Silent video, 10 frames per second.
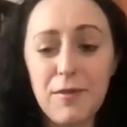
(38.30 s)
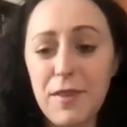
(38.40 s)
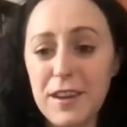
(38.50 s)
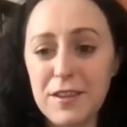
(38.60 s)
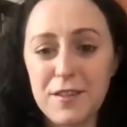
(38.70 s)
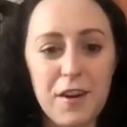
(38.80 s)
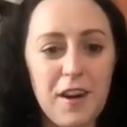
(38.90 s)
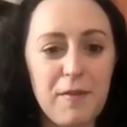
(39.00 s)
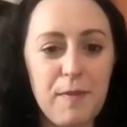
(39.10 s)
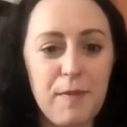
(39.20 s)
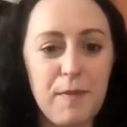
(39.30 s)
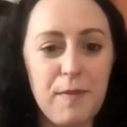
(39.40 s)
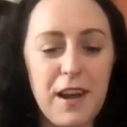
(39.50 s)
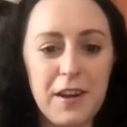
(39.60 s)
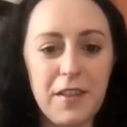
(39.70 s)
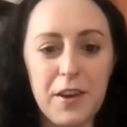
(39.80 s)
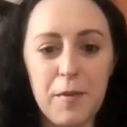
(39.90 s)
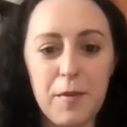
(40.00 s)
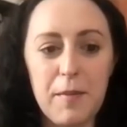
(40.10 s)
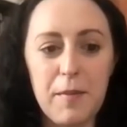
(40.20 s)
like to start off by learning a
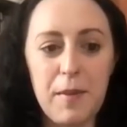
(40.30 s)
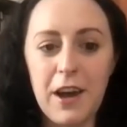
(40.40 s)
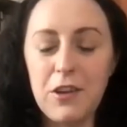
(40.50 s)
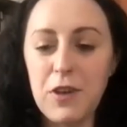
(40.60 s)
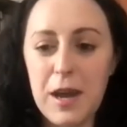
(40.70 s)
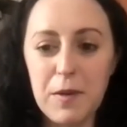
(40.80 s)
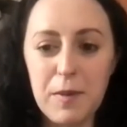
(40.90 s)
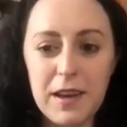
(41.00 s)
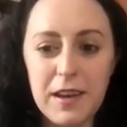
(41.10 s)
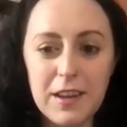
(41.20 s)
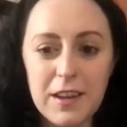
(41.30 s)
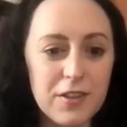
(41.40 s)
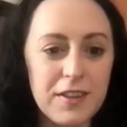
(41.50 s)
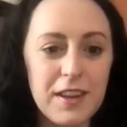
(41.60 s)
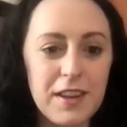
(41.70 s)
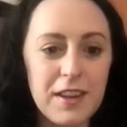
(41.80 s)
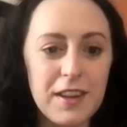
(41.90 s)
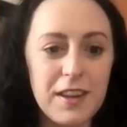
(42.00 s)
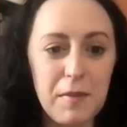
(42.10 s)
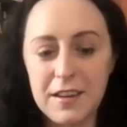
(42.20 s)
little bit about how you came to be interested
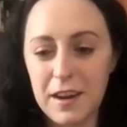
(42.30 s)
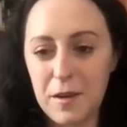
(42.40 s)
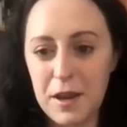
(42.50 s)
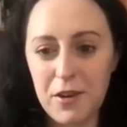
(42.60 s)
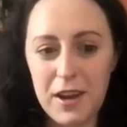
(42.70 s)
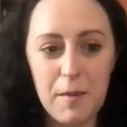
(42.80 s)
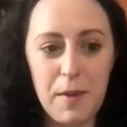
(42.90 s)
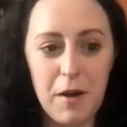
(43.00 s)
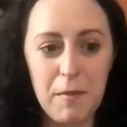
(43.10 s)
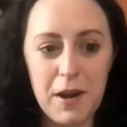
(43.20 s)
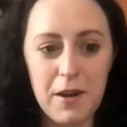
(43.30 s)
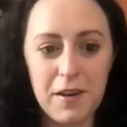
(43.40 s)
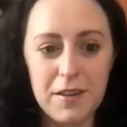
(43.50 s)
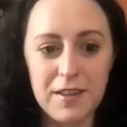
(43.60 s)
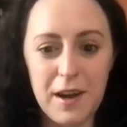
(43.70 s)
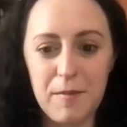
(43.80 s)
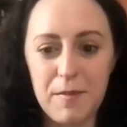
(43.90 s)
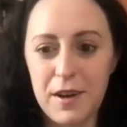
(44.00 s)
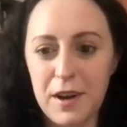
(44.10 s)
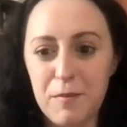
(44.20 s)
in making a documentary about Marin Alsop.
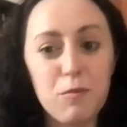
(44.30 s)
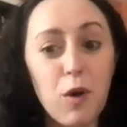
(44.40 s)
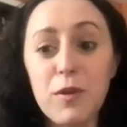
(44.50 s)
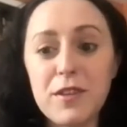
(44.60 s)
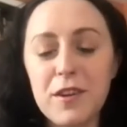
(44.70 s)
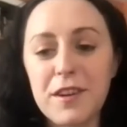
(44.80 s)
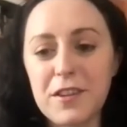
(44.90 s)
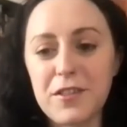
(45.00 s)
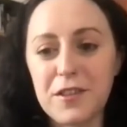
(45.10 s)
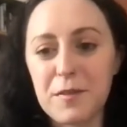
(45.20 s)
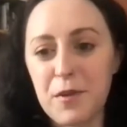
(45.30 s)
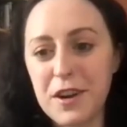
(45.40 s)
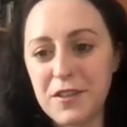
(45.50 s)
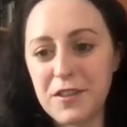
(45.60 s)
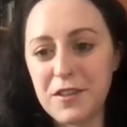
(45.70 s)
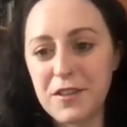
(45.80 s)
What was your initial inspiration?